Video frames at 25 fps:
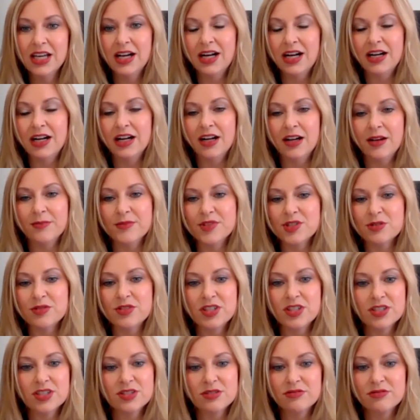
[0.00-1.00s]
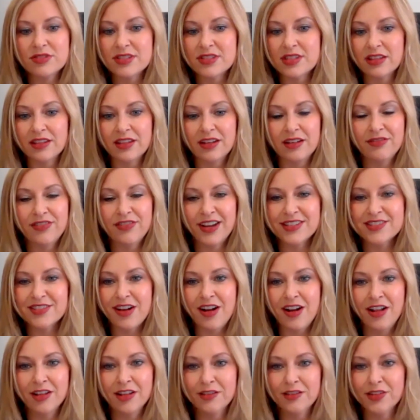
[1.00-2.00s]
Um, so just solidifies
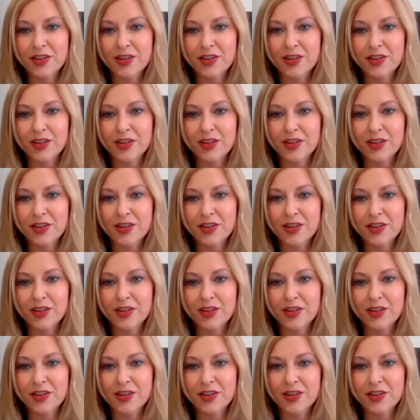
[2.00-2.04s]
all of